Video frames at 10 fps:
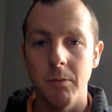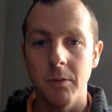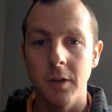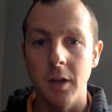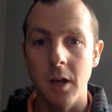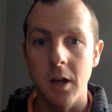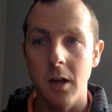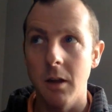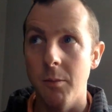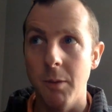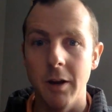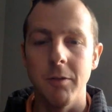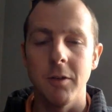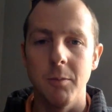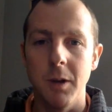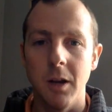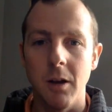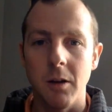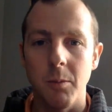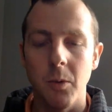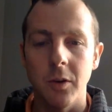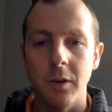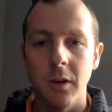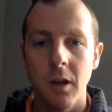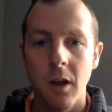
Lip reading: say The Benefits of Being an Octopus,